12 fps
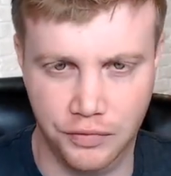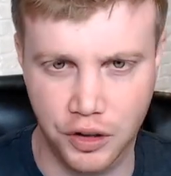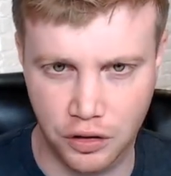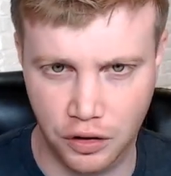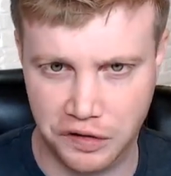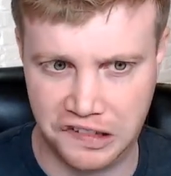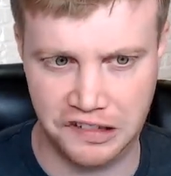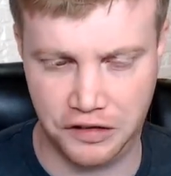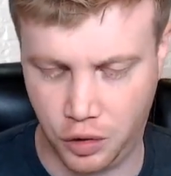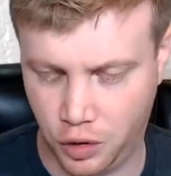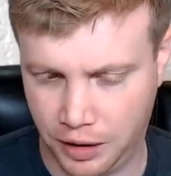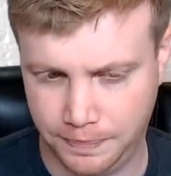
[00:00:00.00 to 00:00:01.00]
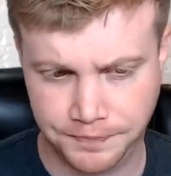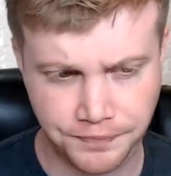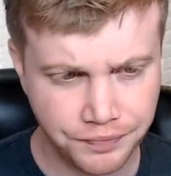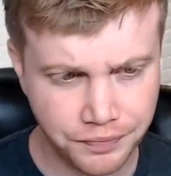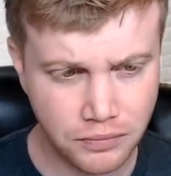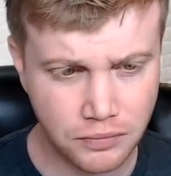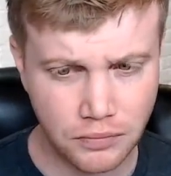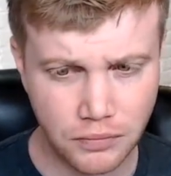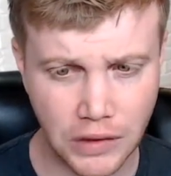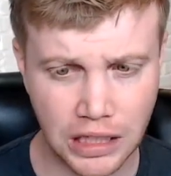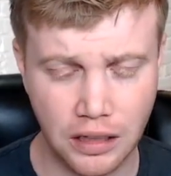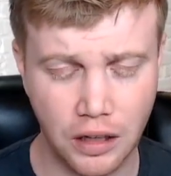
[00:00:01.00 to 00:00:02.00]
Those things are going on.
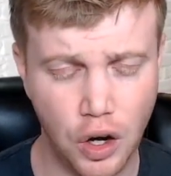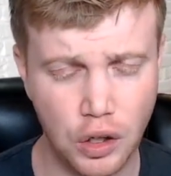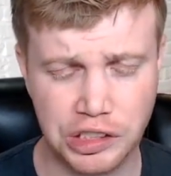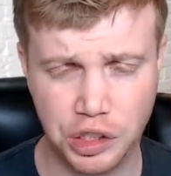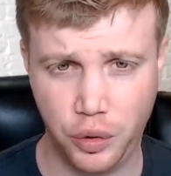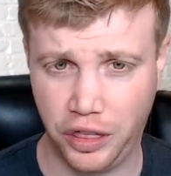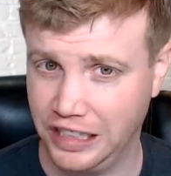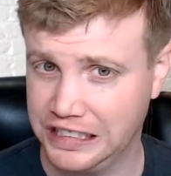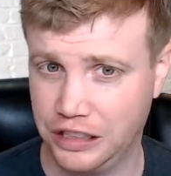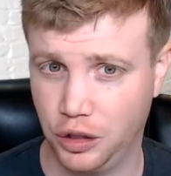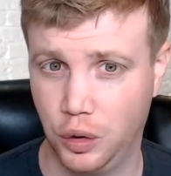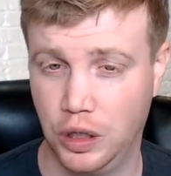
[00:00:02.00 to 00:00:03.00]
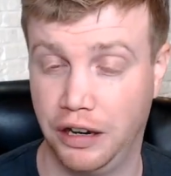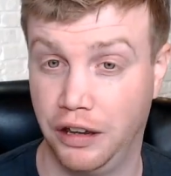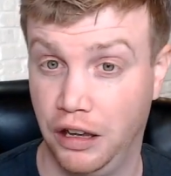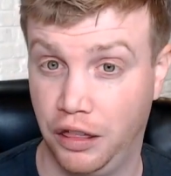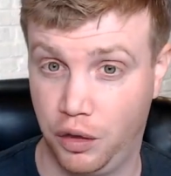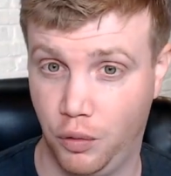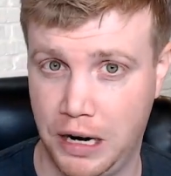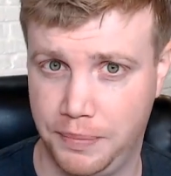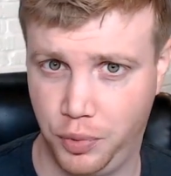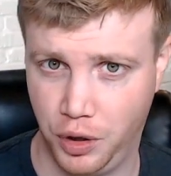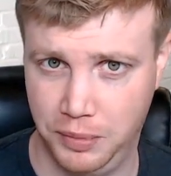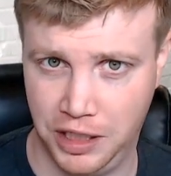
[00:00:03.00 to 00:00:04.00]
Also, things that are going on. Threat
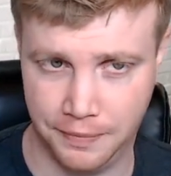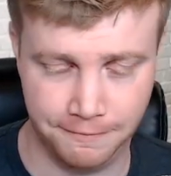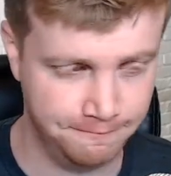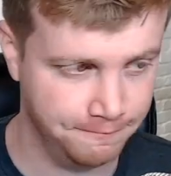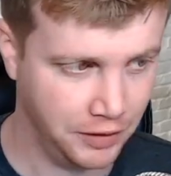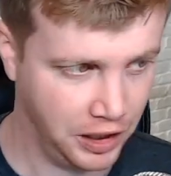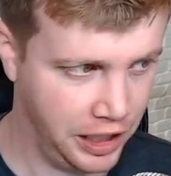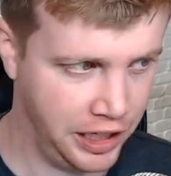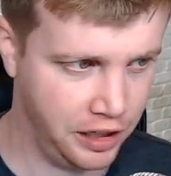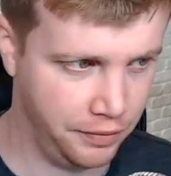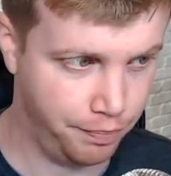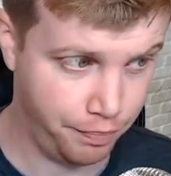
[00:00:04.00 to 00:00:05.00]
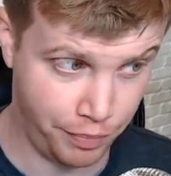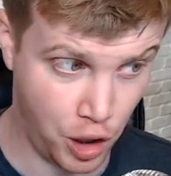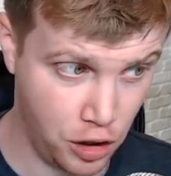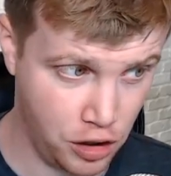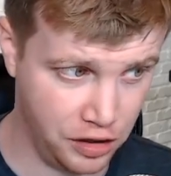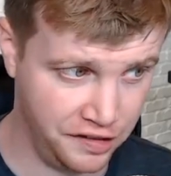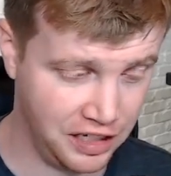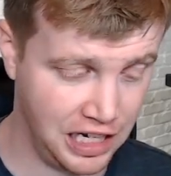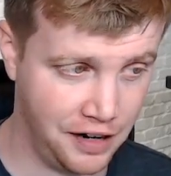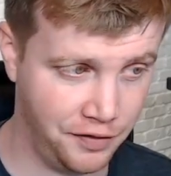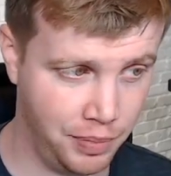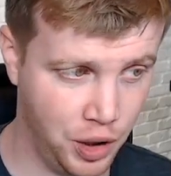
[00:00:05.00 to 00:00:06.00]
Premium. Paul is going to
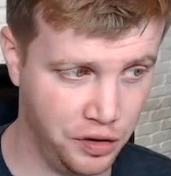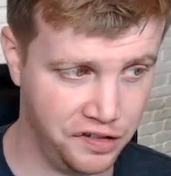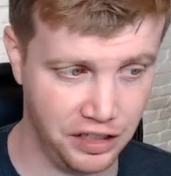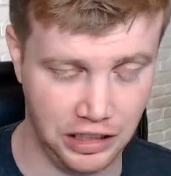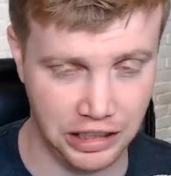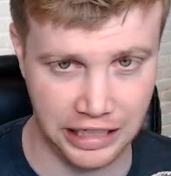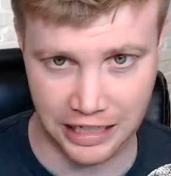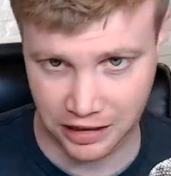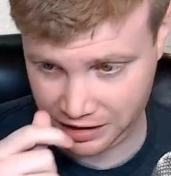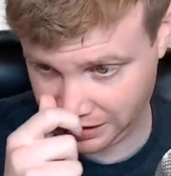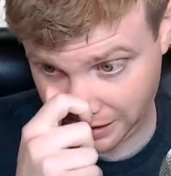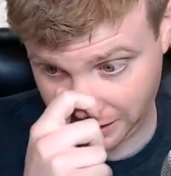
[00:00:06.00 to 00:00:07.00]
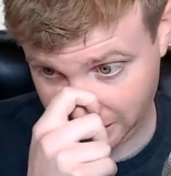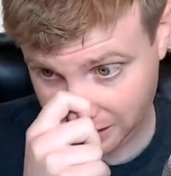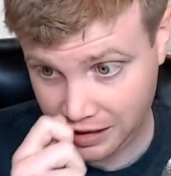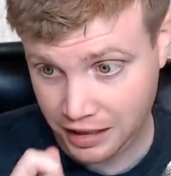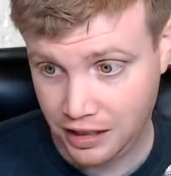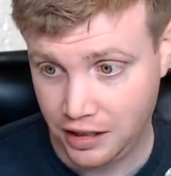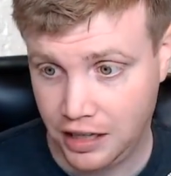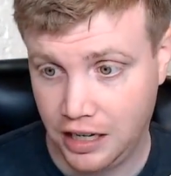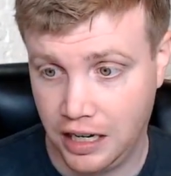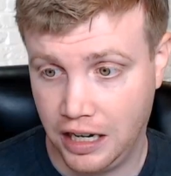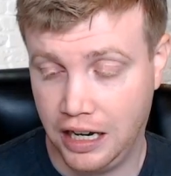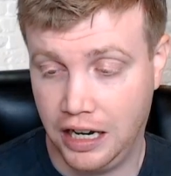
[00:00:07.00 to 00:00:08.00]
have a post later today.
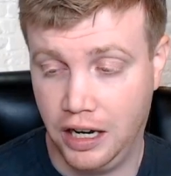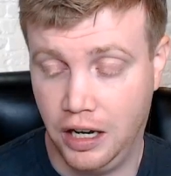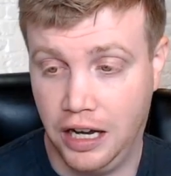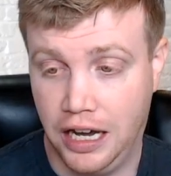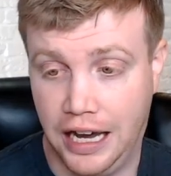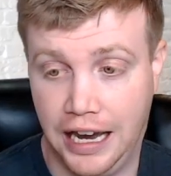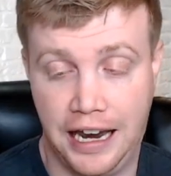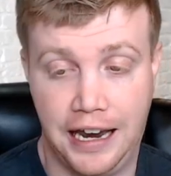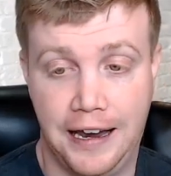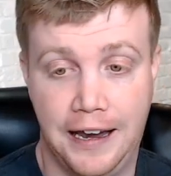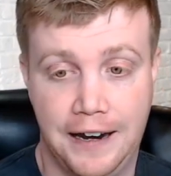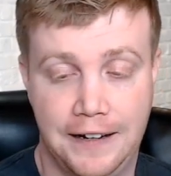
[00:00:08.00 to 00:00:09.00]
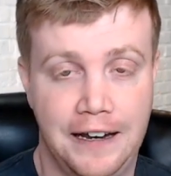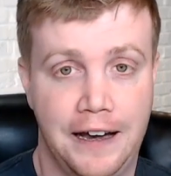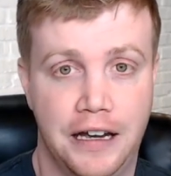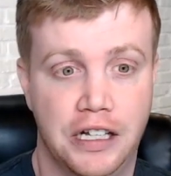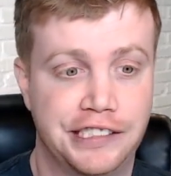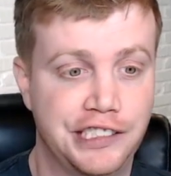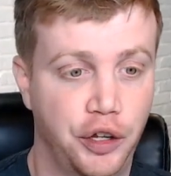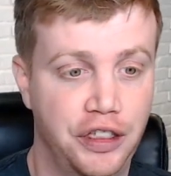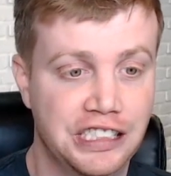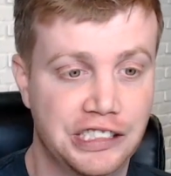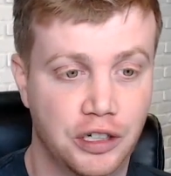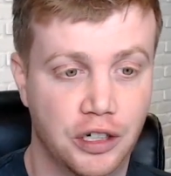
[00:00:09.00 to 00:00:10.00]
And yeah, so
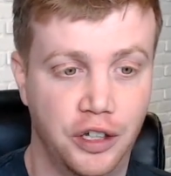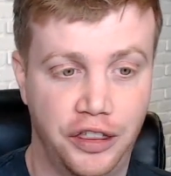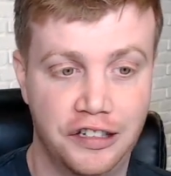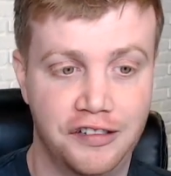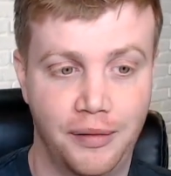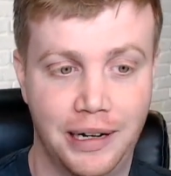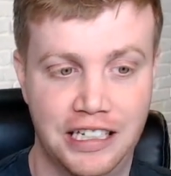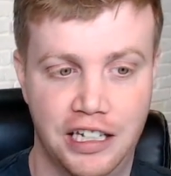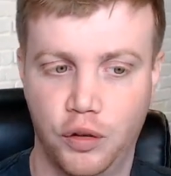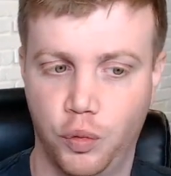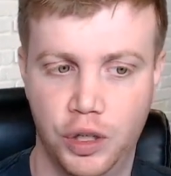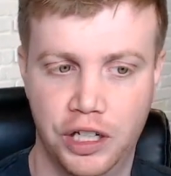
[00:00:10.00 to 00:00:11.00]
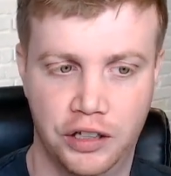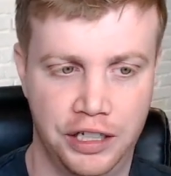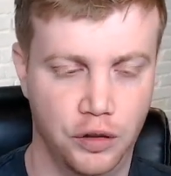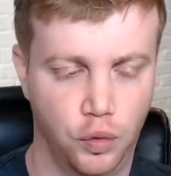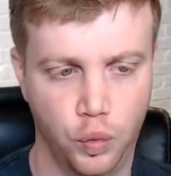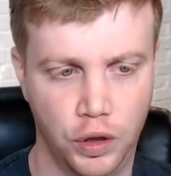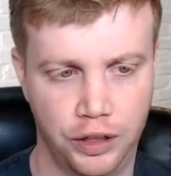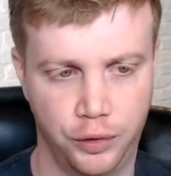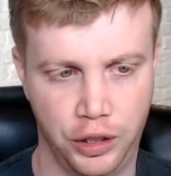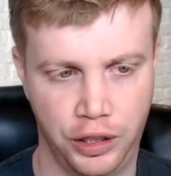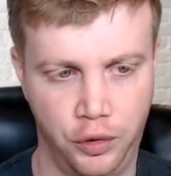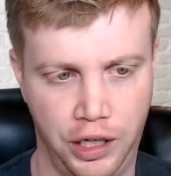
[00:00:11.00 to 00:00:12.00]
things are about to get real here really,
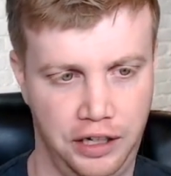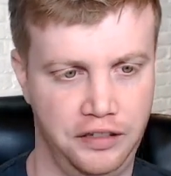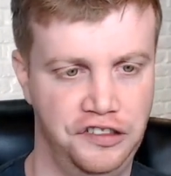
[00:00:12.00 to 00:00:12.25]
really quick.